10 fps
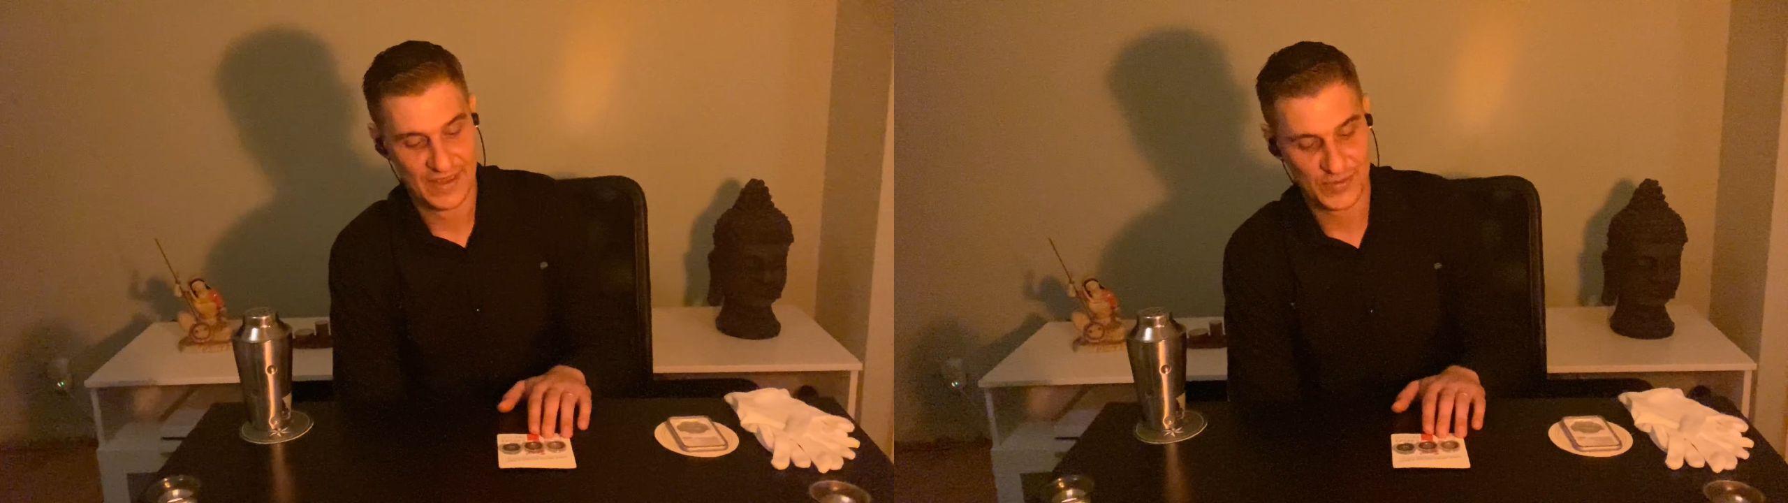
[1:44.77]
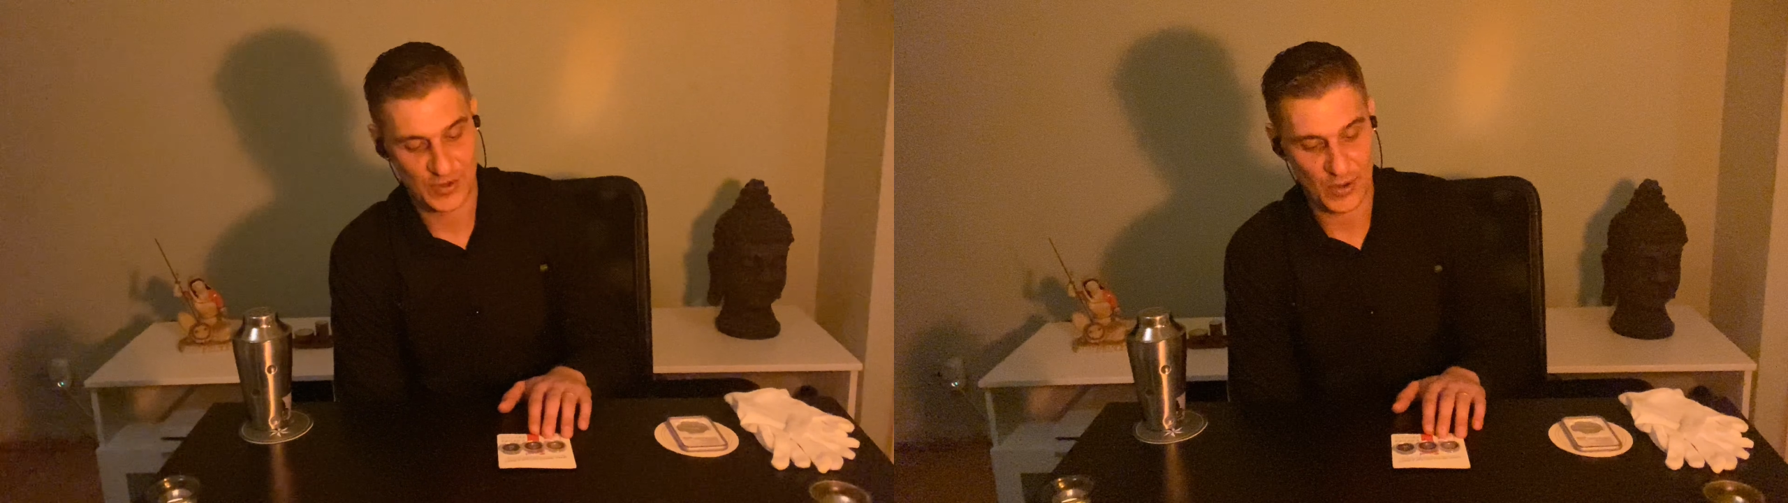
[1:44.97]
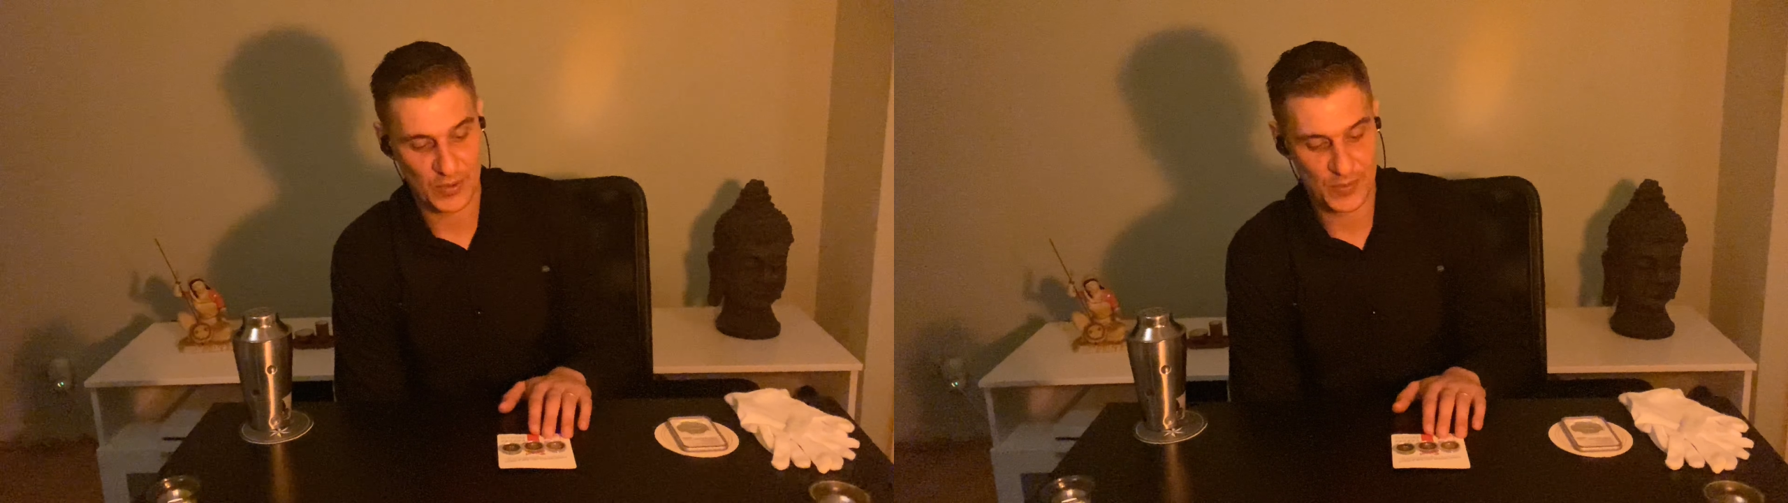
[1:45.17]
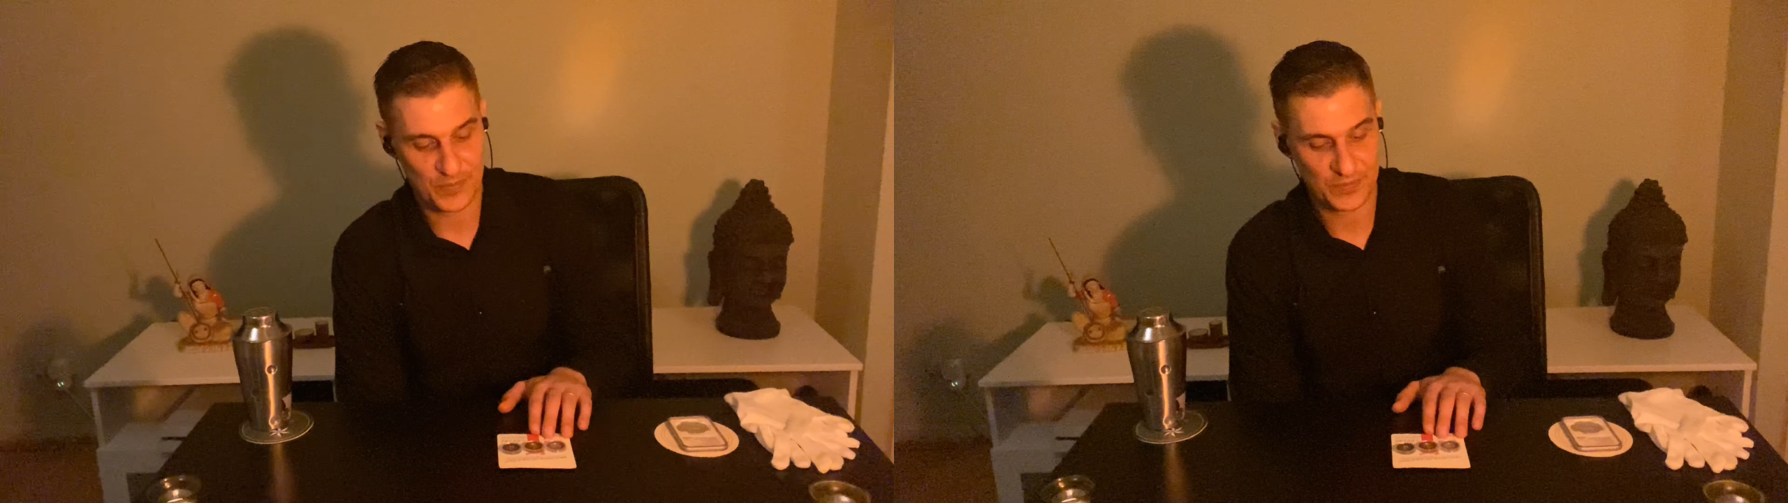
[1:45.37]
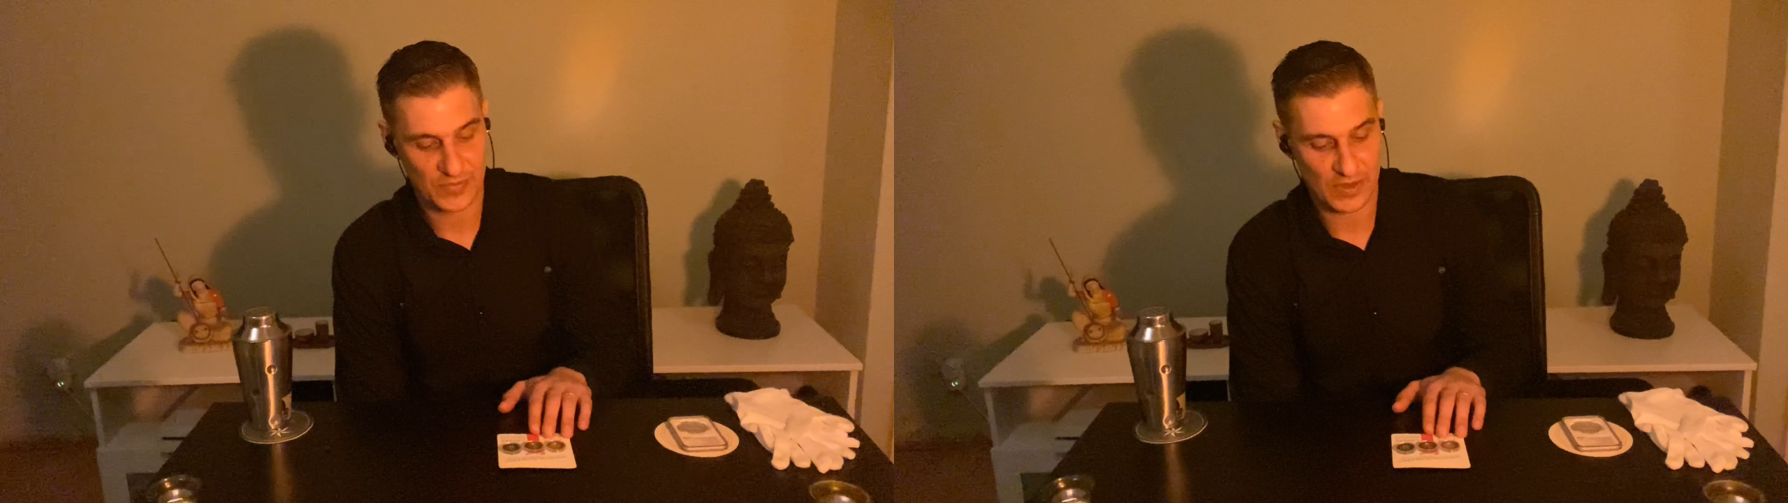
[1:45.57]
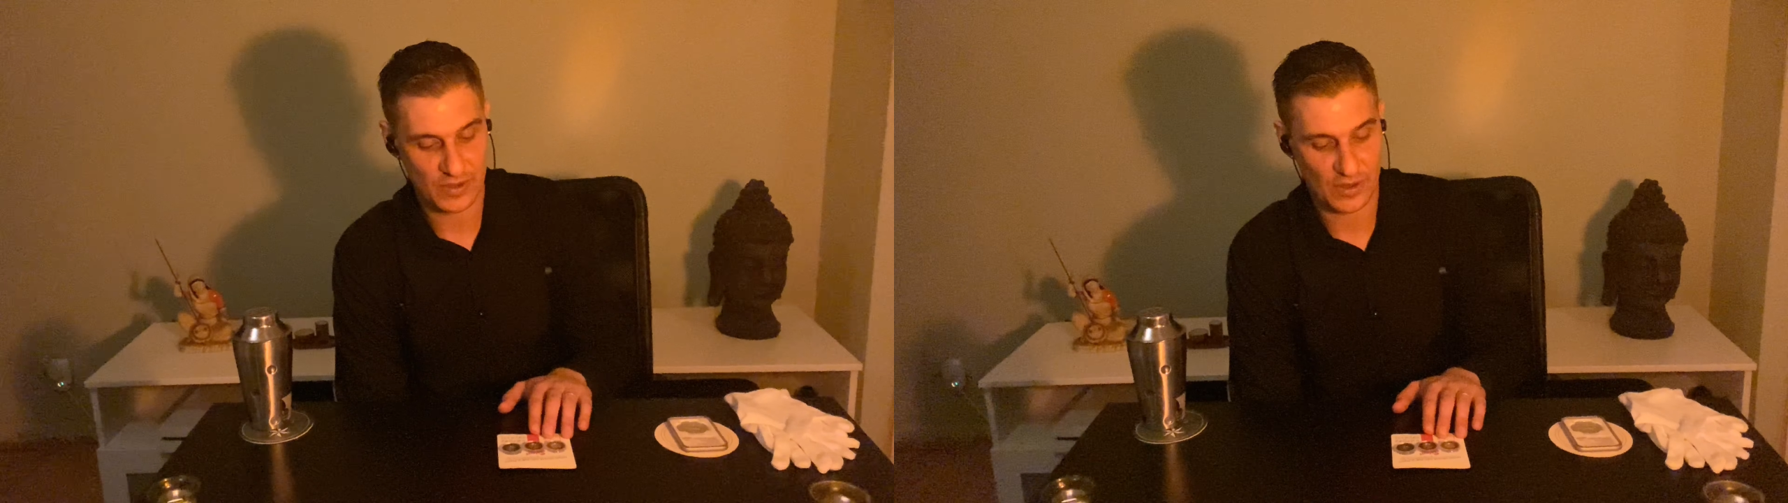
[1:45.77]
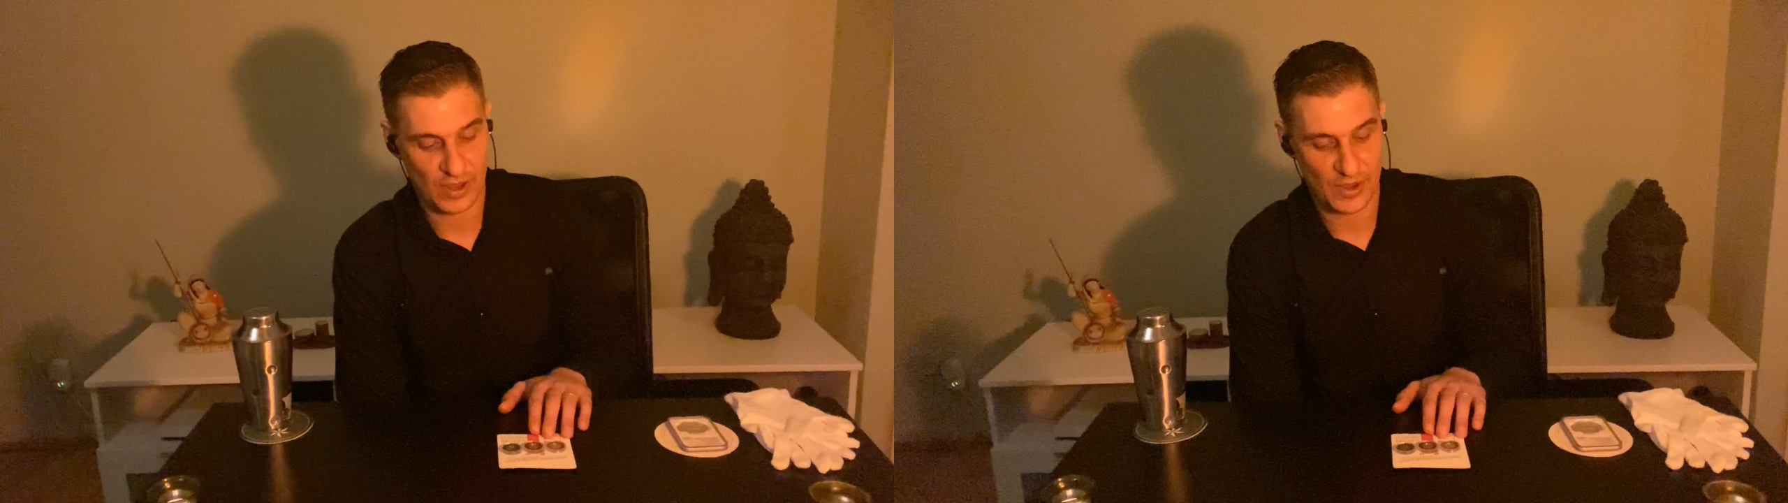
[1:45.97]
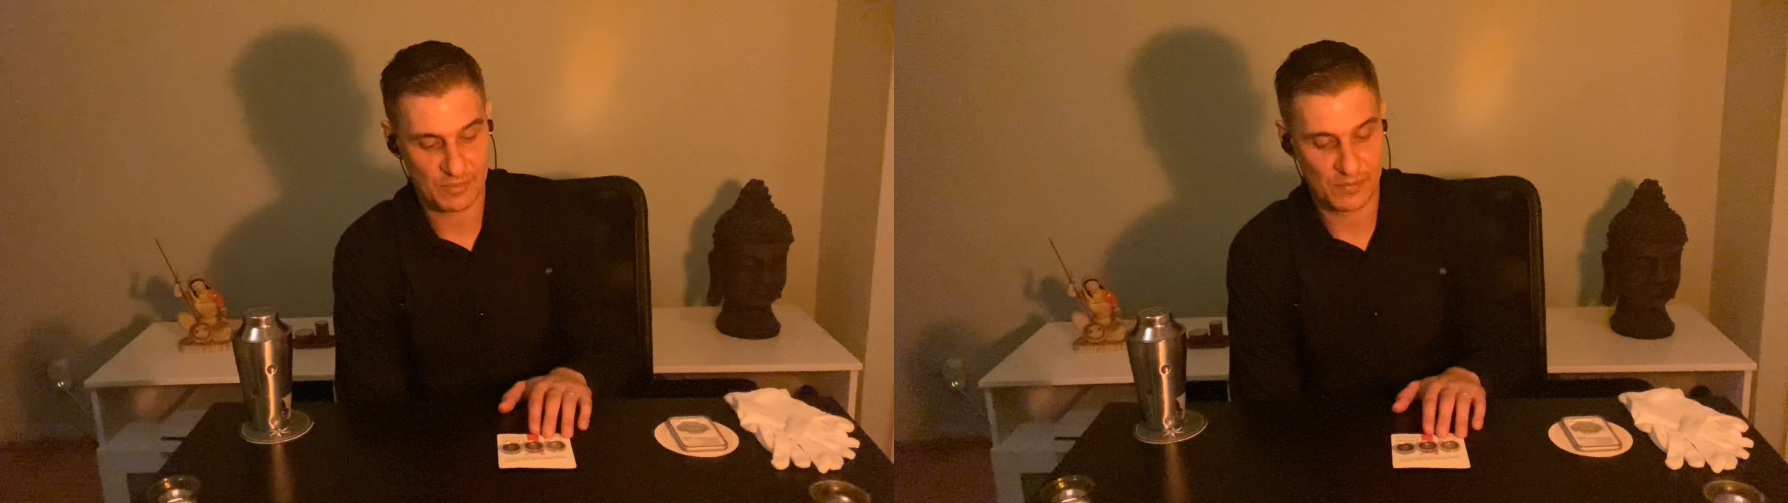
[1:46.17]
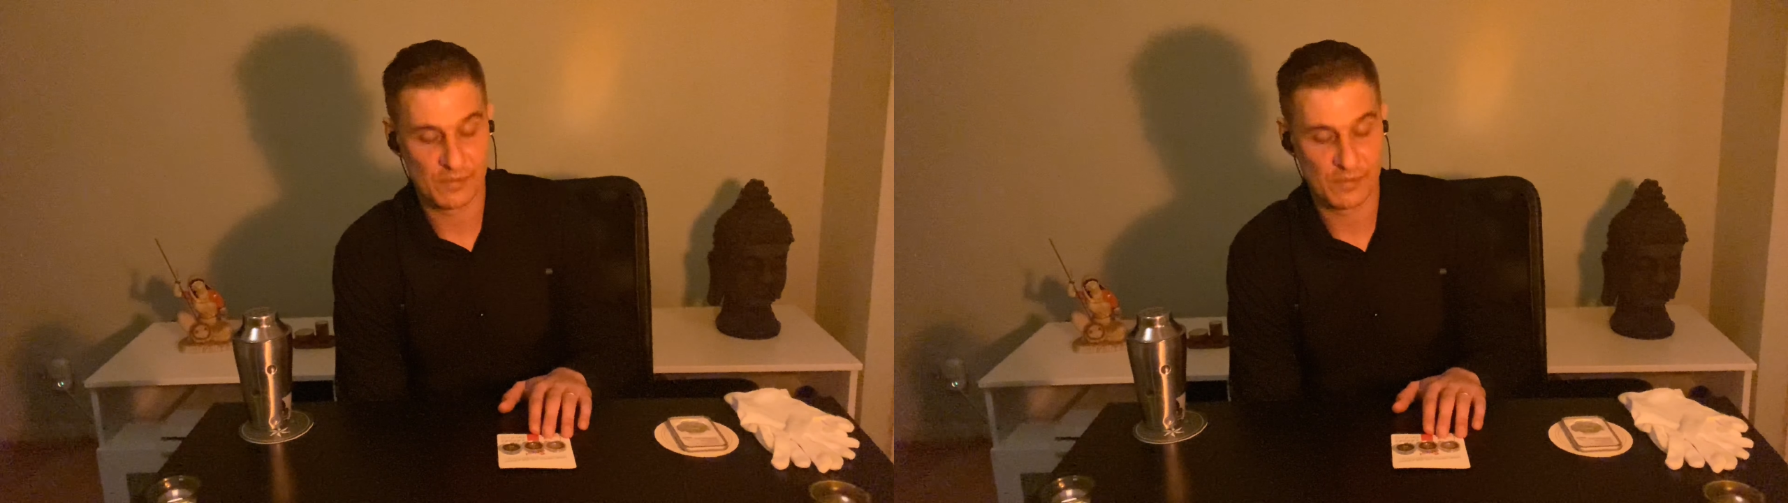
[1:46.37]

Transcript: So my